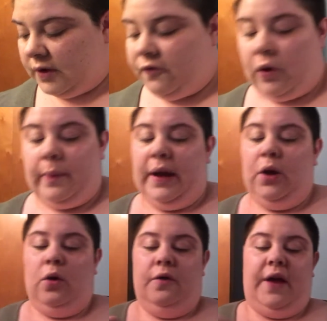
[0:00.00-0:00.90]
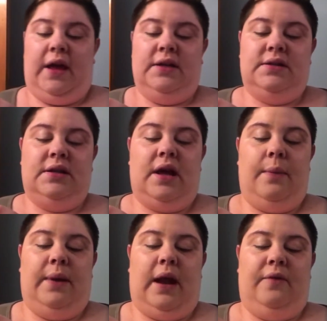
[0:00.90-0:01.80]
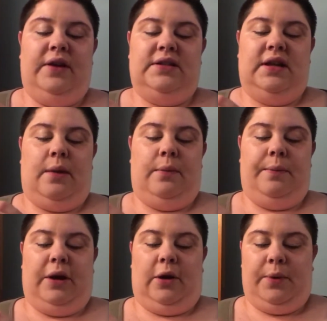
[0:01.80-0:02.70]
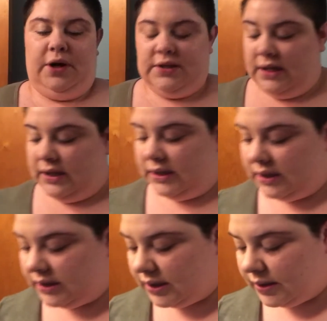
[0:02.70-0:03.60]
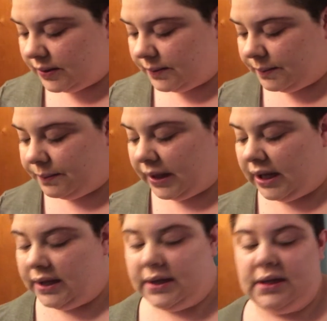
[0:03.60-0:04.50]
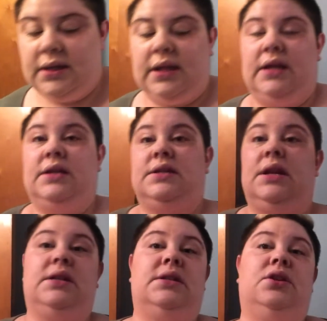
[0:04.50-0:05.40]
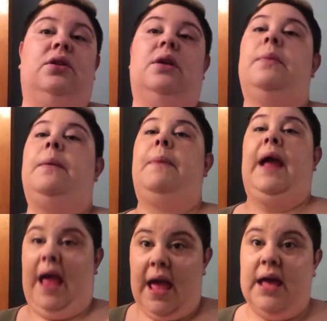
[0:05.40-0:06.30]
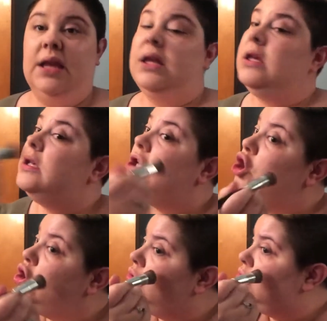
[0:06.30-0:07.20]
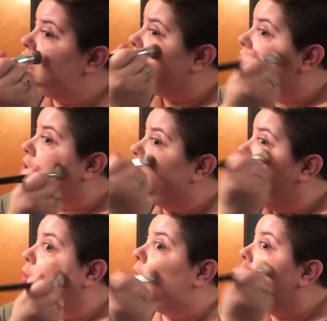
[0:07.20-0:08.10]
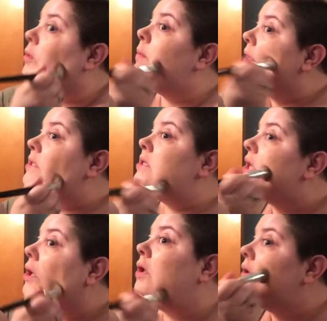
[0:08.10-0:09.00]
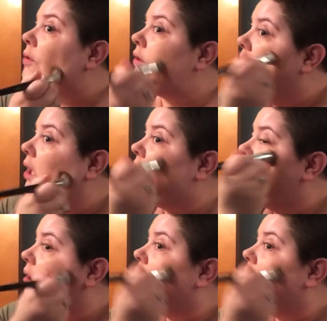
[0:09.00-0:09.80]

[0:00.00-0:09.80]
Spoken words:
for my whole face. I mean, obviously I'm a bigger person, but that doesn't necessarily make my head huge. I mean, you're born with a big skull or you're not.